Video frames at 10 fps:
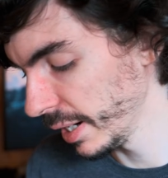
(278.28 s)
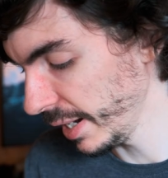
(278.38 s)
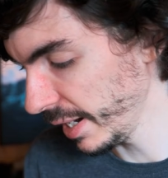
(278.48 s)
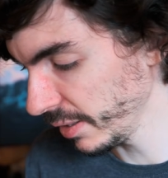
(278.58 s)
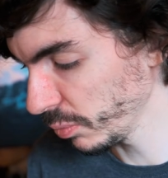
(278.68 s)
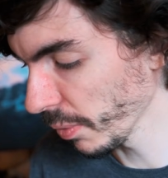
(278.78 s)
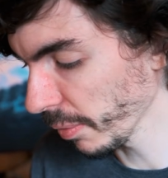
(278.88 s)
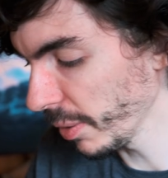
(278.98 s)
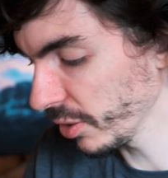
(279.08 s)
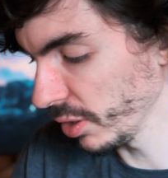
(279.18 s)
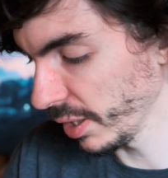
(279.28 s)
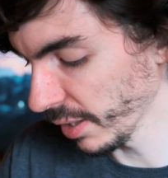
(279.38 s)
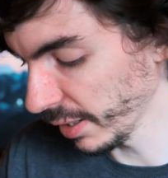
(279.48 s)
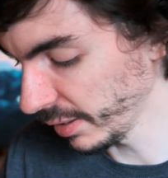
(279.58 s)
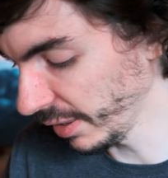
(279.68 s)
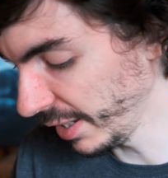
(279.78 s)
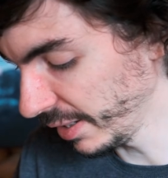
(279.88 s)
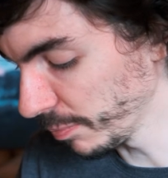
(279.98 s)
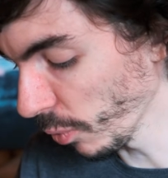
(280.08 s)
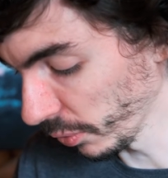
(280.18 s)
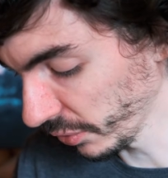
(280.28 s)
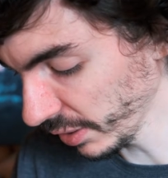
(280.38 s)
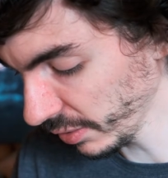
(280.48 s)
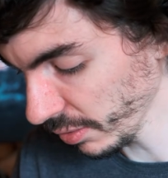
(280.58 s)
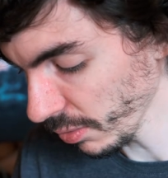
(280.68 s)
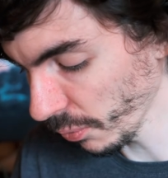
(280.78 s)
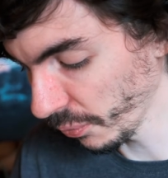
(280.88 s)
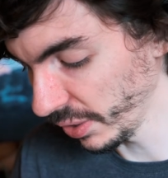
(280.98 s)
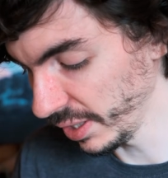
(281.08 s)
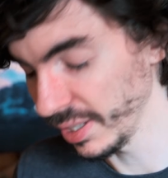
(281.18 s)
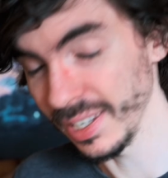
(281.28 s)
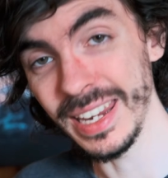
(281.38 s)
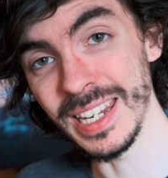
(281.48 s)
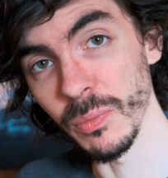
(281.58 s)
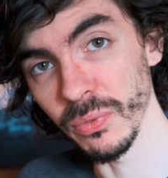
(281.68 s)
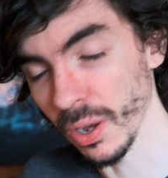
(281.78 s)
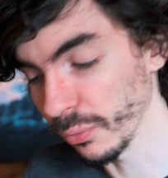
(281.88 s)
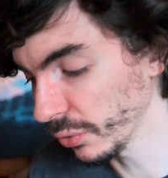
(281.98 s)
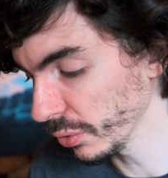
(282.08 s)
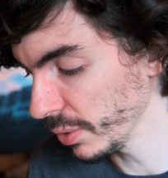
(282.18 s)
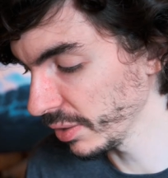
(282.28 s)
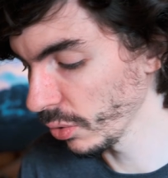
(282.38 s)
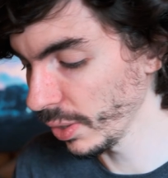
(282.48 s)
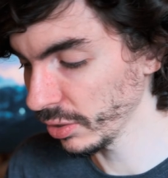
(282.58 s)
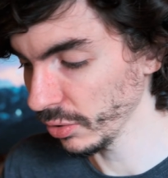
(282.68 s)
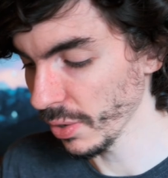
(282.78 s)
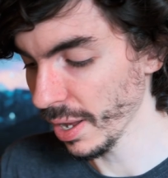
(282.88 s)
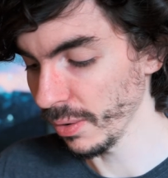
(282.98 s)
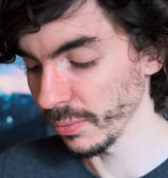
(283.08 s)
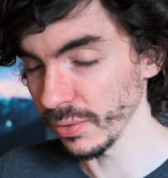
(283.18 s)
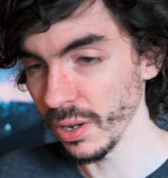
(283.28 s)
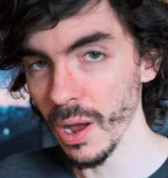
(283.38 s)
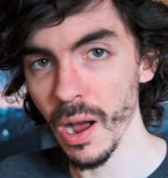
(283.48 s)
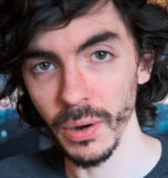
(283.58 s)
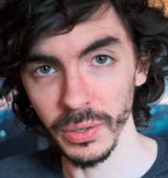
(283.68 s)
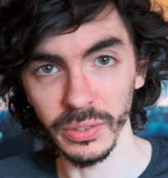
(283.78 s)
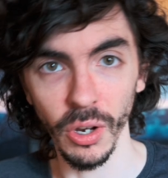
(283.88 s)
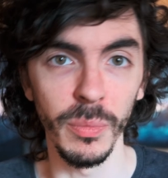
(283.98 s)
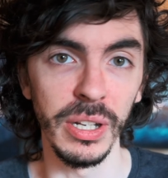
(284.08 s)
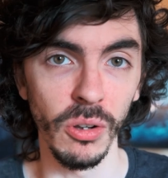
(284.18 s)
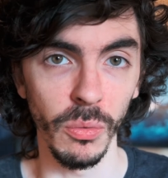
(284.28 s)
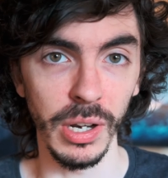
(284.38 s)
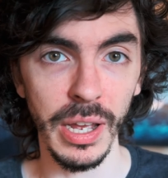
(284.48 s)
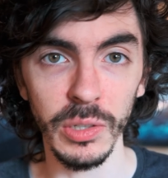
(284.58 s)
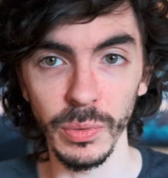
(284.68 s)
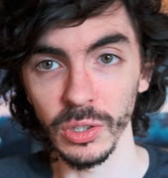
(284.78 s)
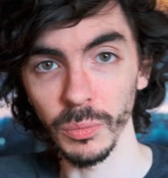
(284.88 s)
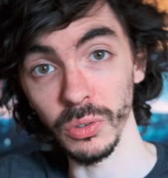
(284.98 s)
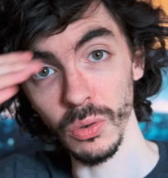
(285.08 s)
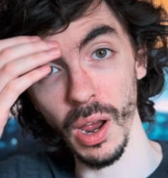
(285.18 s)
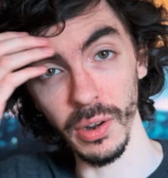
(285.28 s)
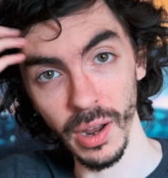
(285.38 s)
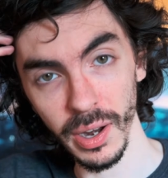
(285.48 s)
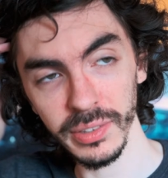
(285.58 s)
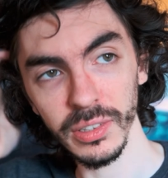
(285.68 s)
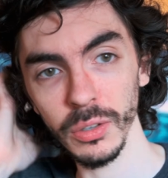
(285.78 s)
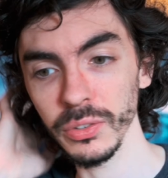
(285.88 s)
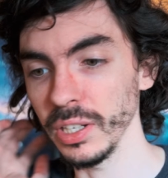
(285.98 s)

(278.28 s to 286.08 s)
it is worth mentioning that the smaller sensor of the E-M5 II is going to have a harder time in lower light when it comes to high ISOs.